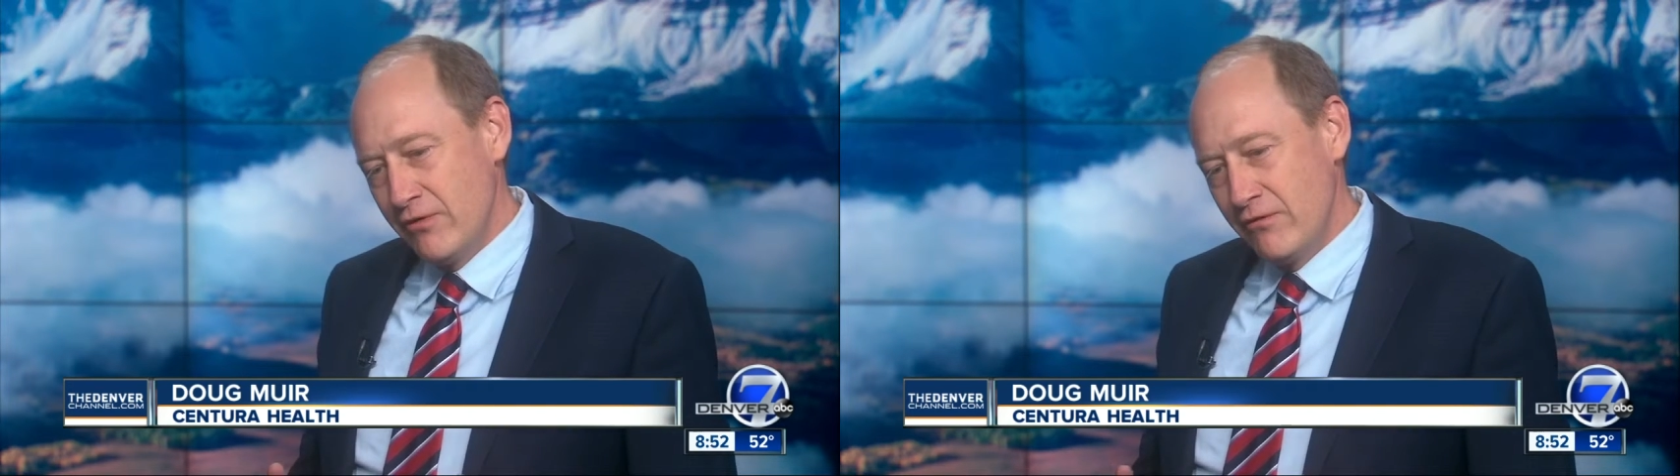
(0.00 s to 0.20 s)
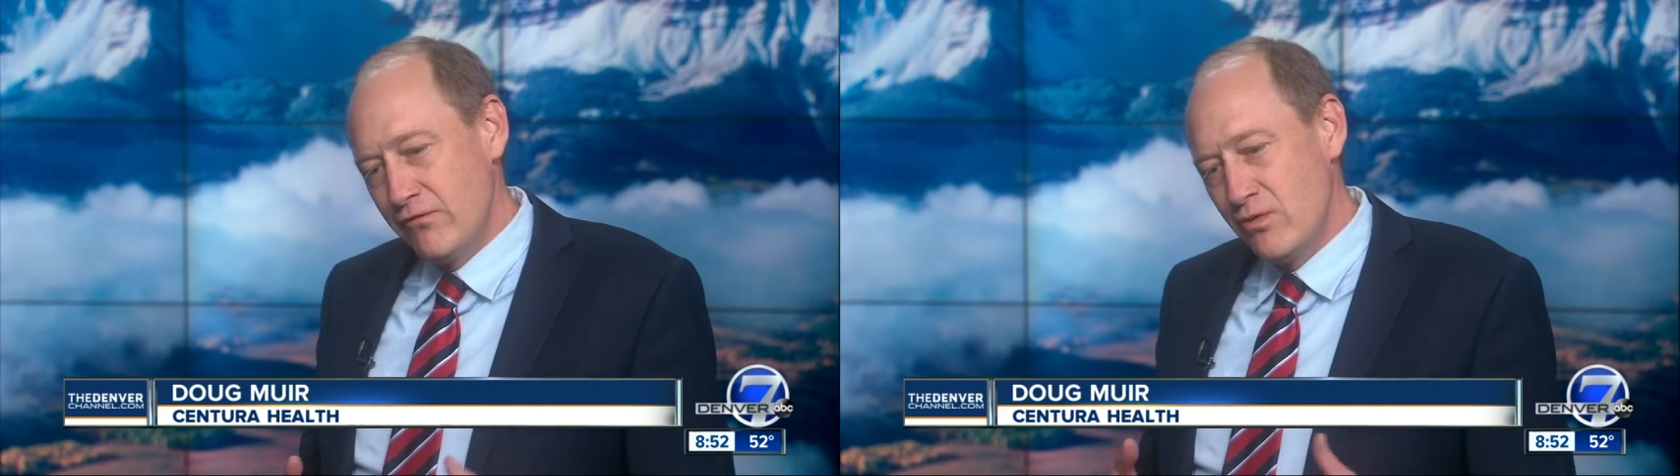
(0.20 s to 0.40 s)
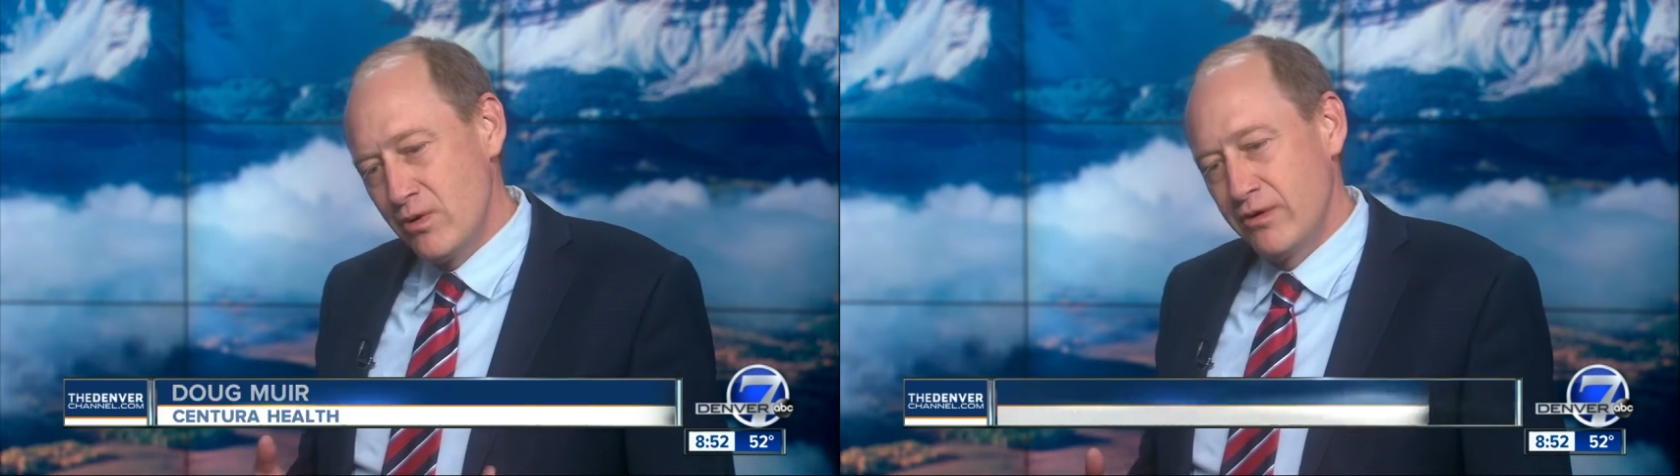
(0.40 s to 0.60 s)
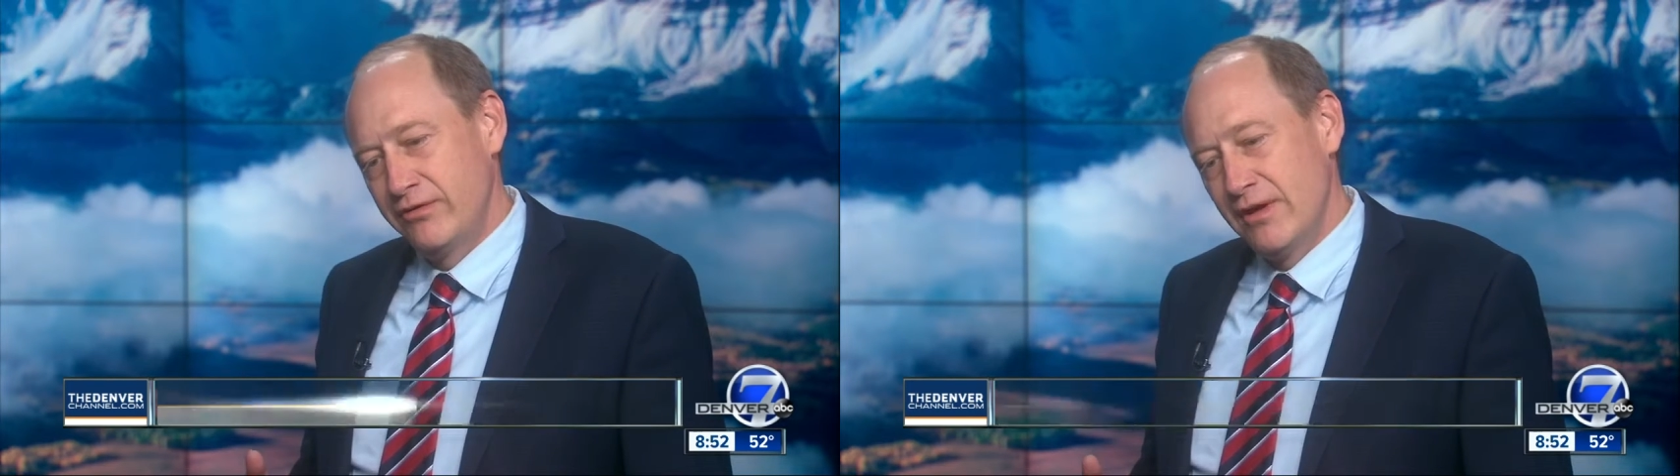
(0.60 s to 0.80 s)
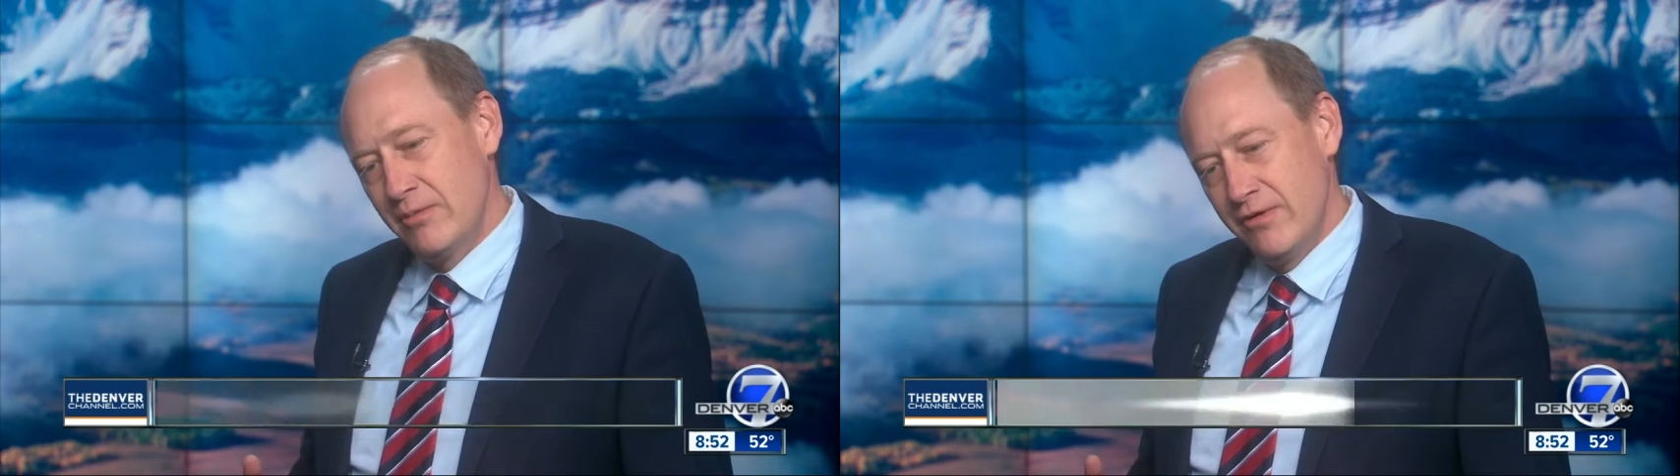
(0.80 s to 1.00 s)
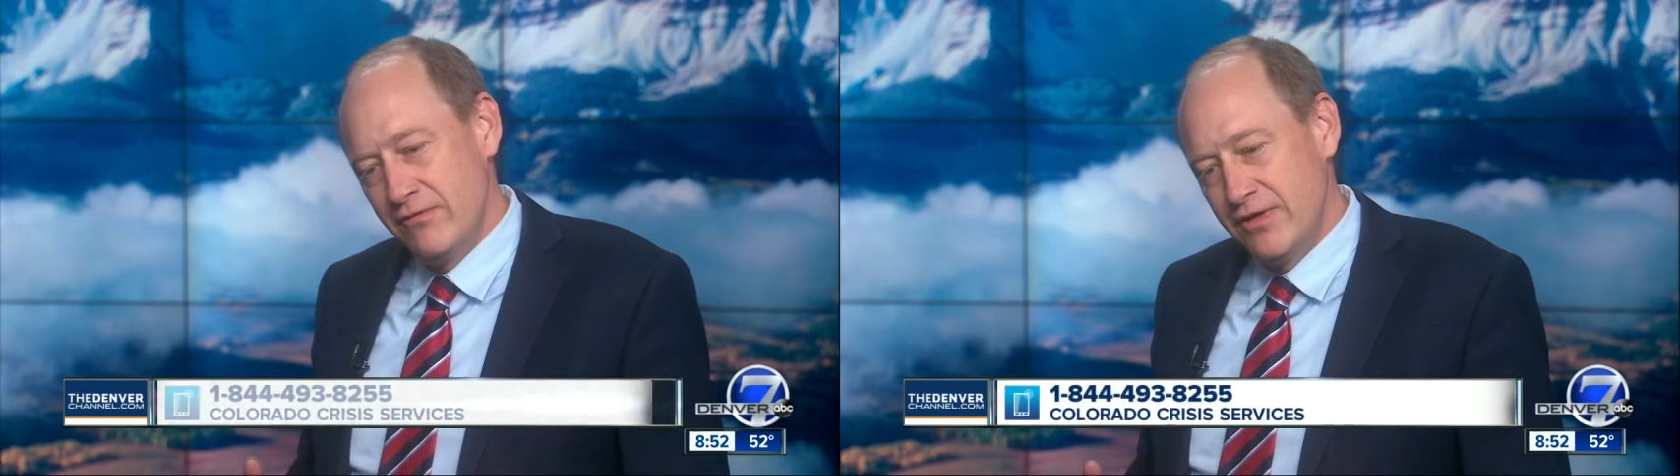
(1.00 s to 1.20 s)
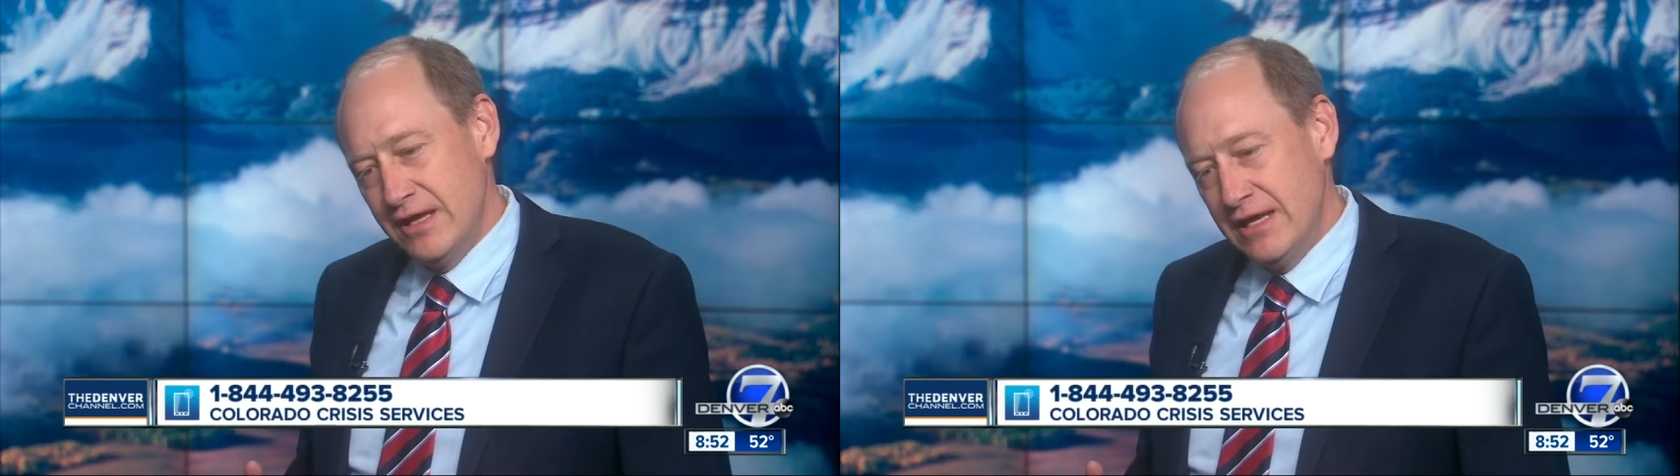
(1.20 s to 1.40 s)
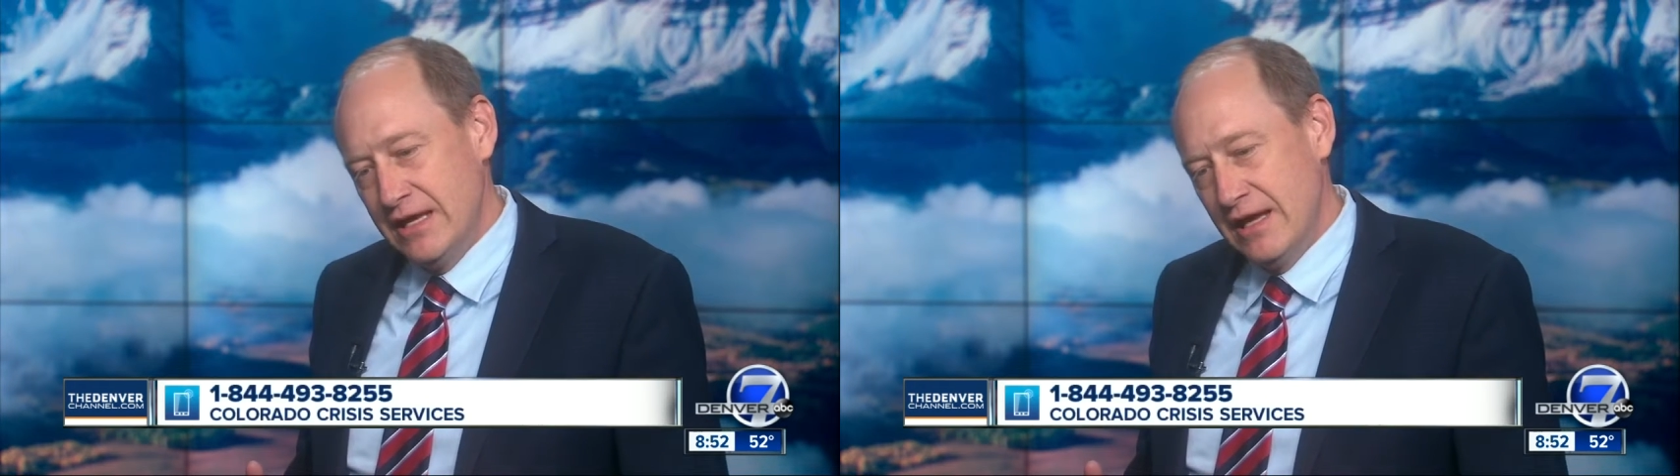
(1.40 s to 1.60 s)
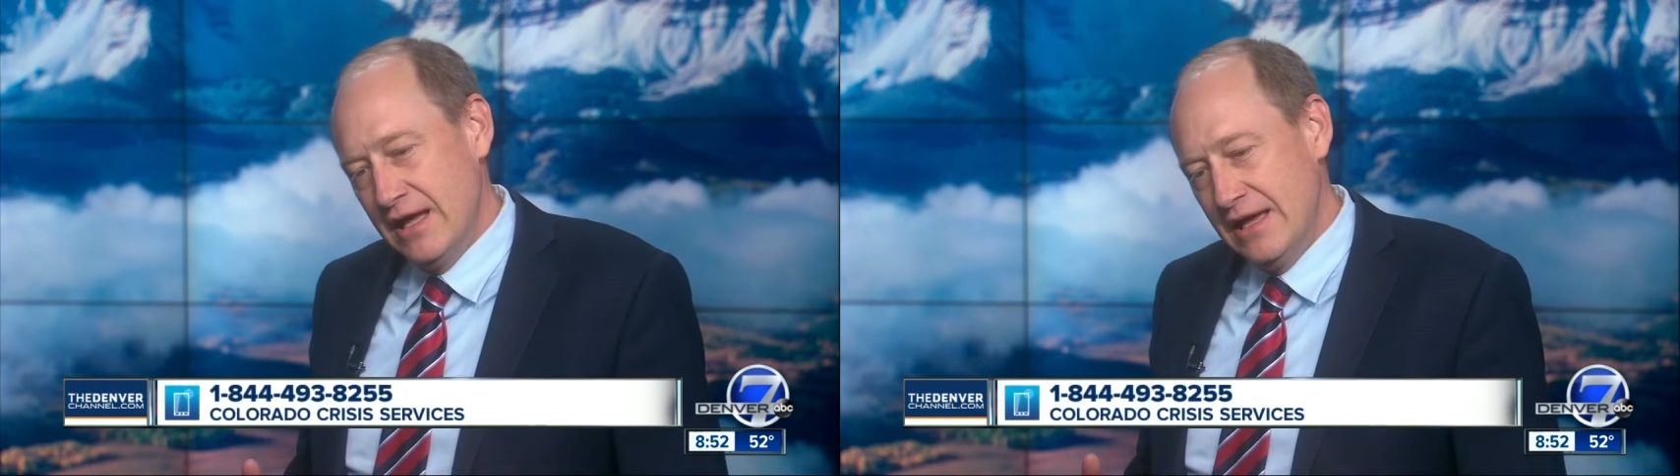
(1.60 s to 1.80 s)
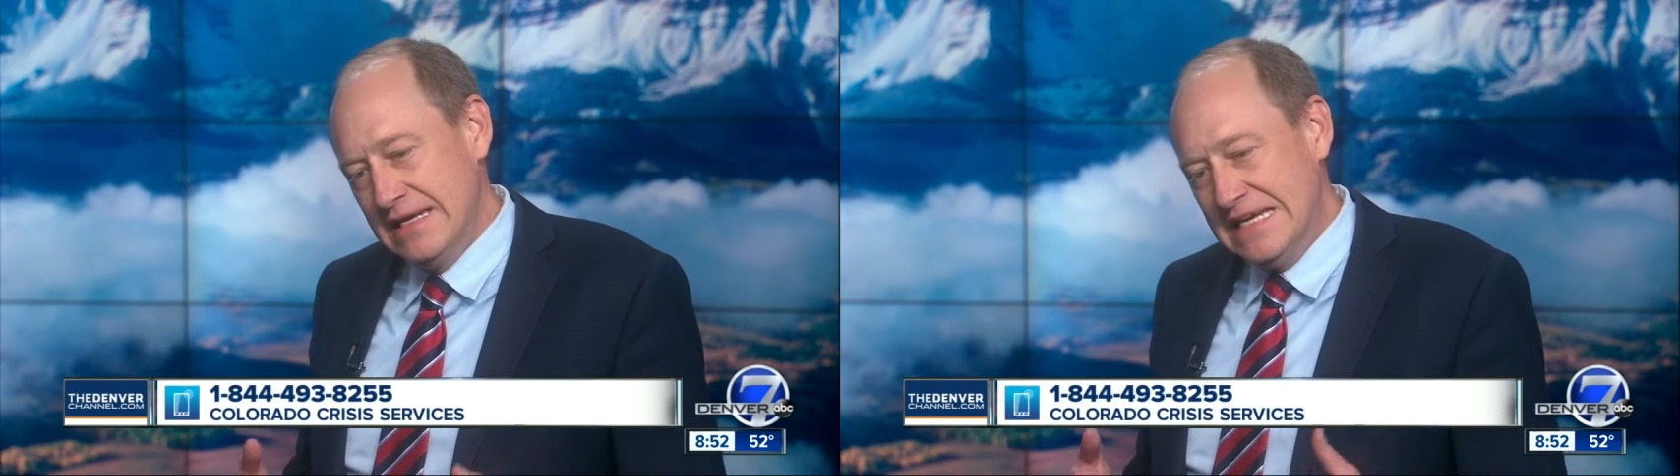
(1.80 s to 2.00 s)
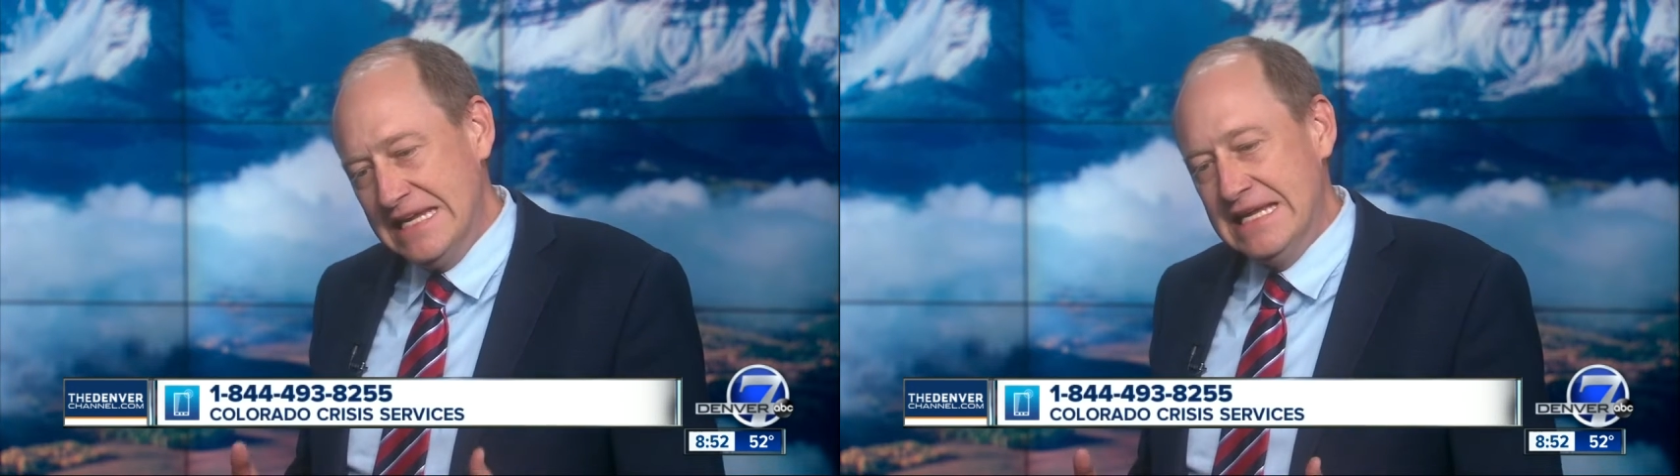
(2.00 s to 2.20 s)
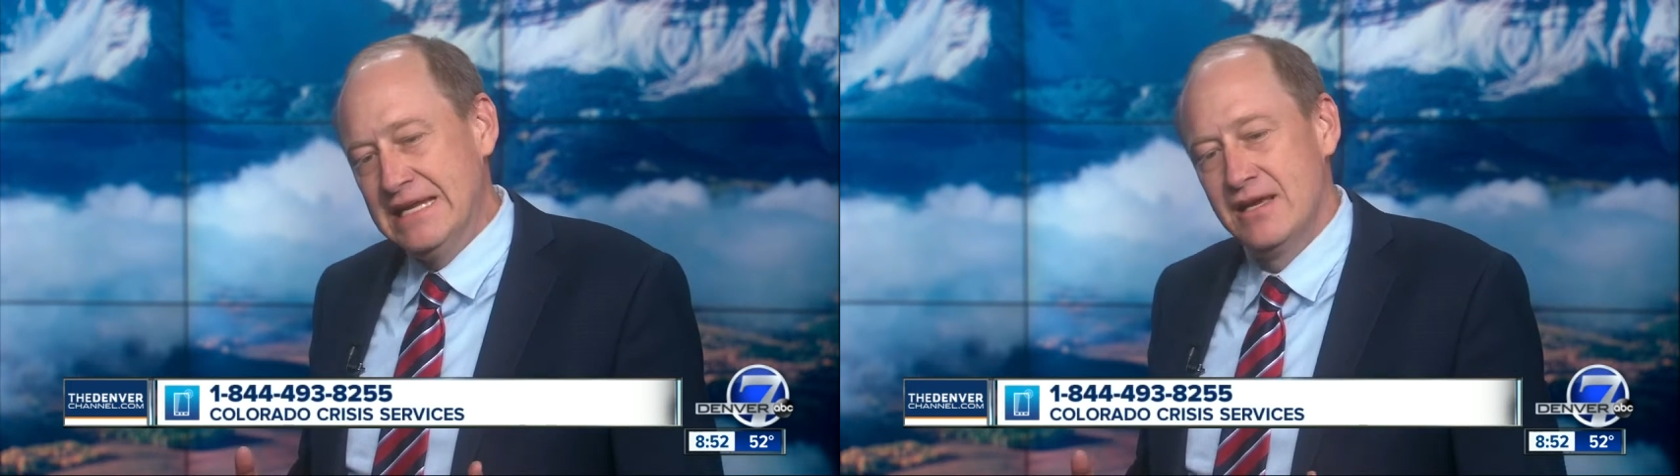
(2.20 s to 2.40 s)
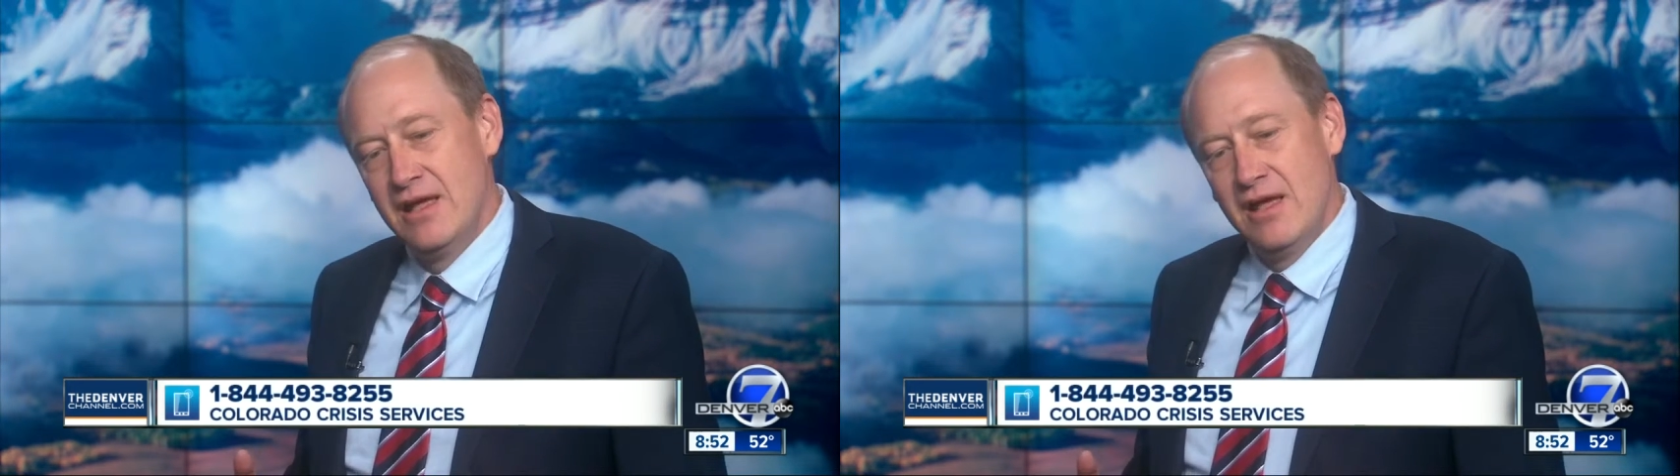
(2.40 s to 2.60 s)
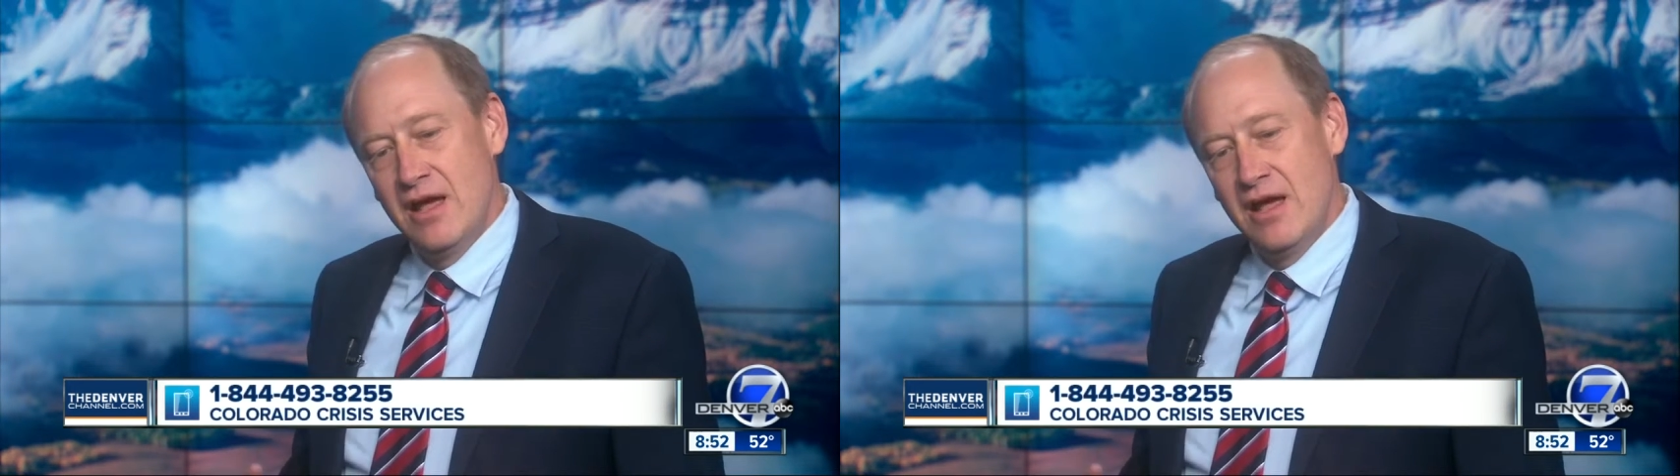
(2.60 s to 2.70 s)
for some of the need